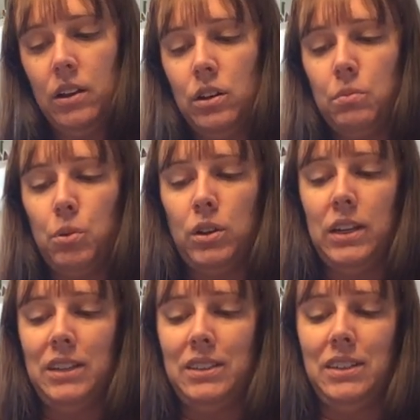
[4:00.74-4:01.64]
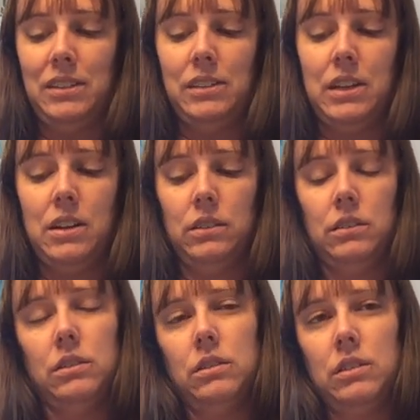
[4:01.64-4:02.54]
you're more likely to sink
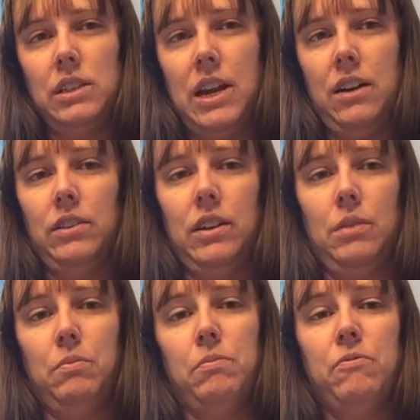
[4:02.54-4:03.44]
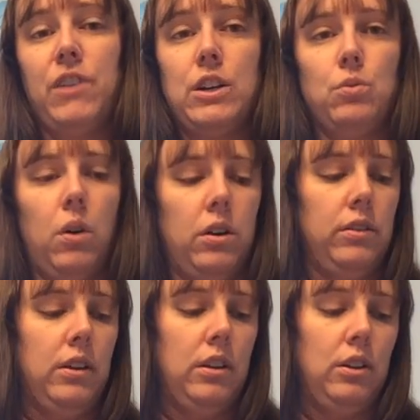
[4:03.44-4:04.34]
down in fresh
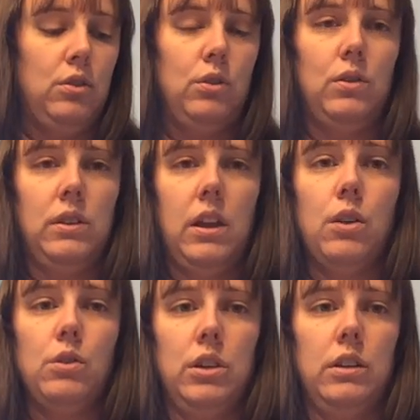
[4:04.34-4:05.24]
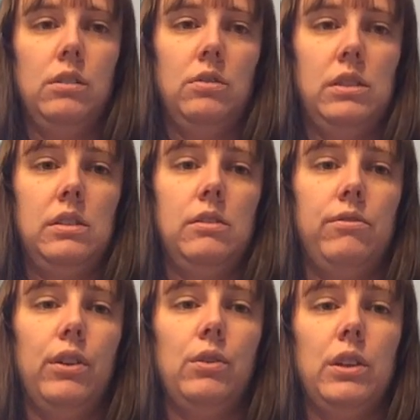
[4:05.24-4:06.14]
water than you do in the ocean. You
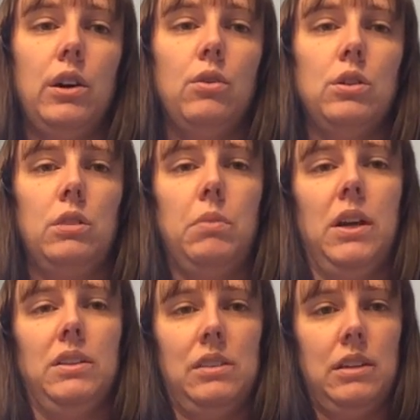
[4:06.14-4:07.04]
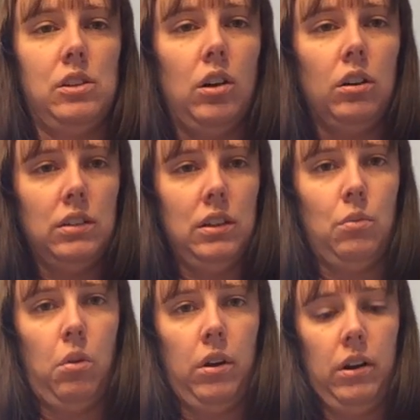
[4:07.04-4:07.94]
float in the ocean because the salt and
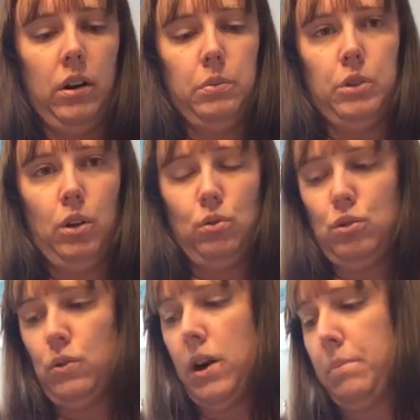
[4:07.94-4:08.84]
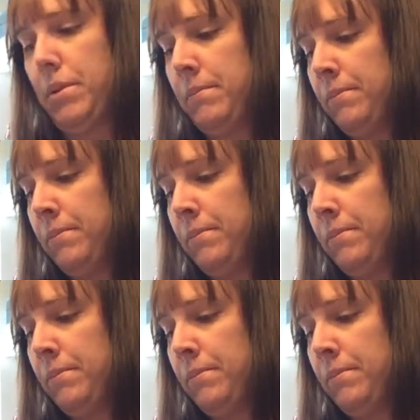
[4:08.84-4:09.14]
the water help float you up.